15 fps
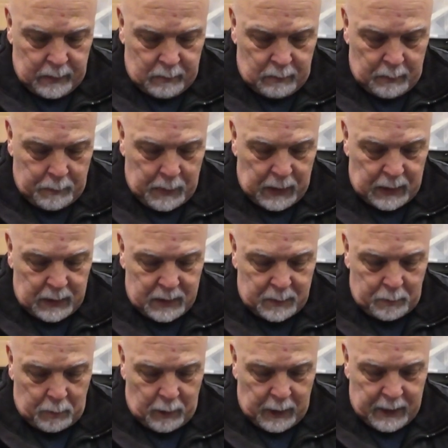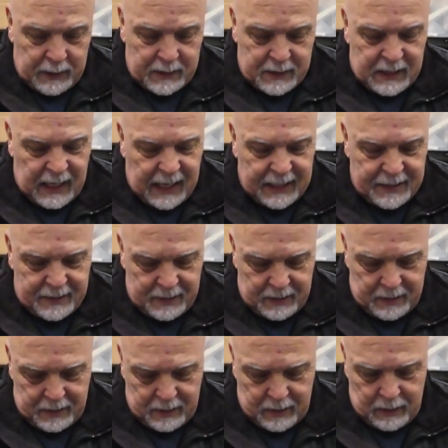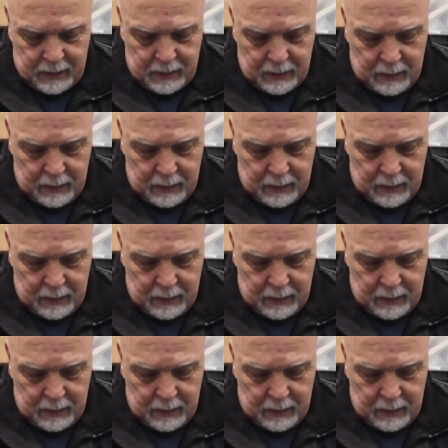Dripping Springs, Texas,